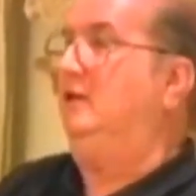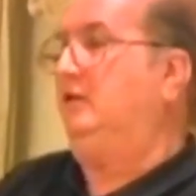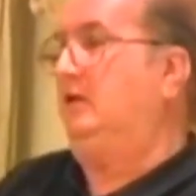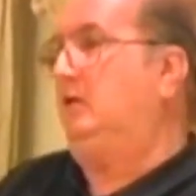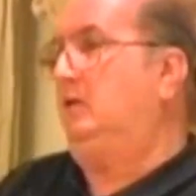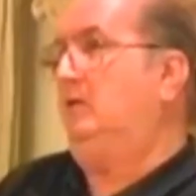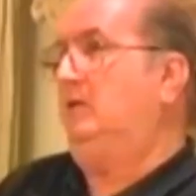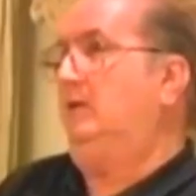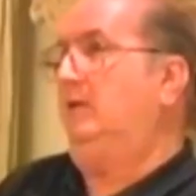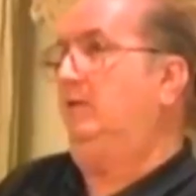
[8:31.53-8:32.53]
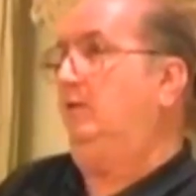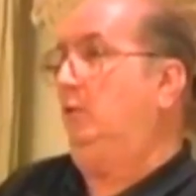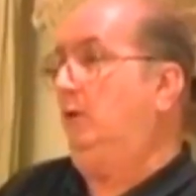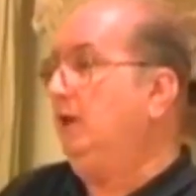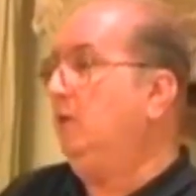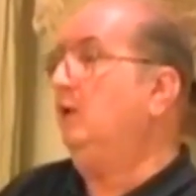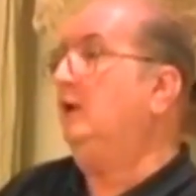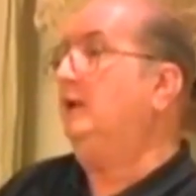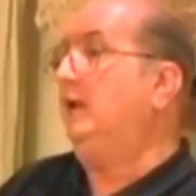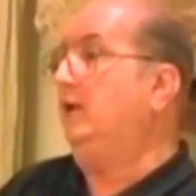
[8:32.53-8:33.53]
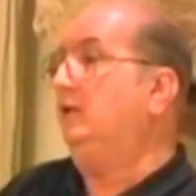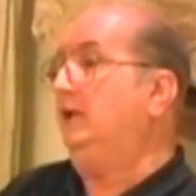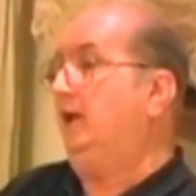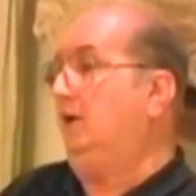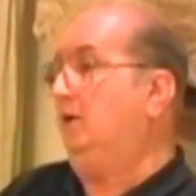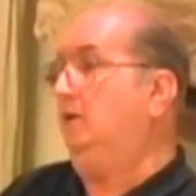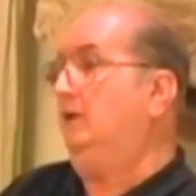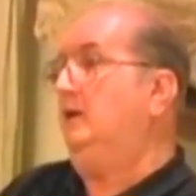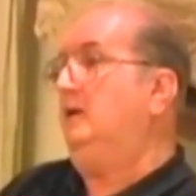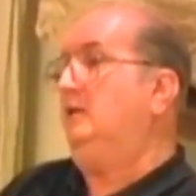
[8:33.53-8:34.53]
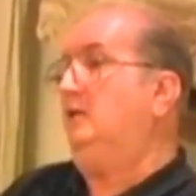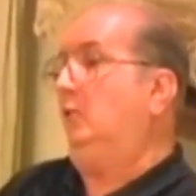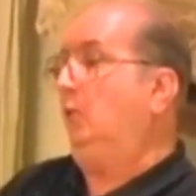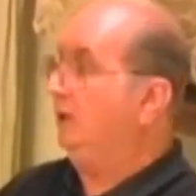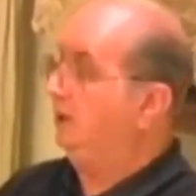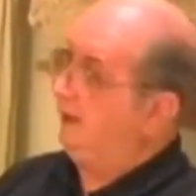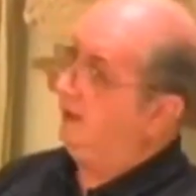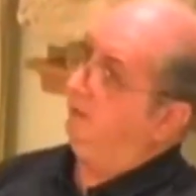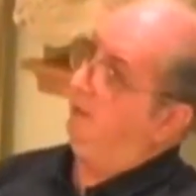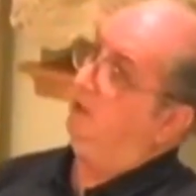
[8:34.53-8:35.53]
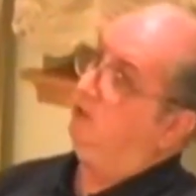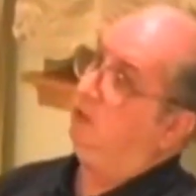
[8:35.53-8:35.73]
So if you really want to nail down the real enemy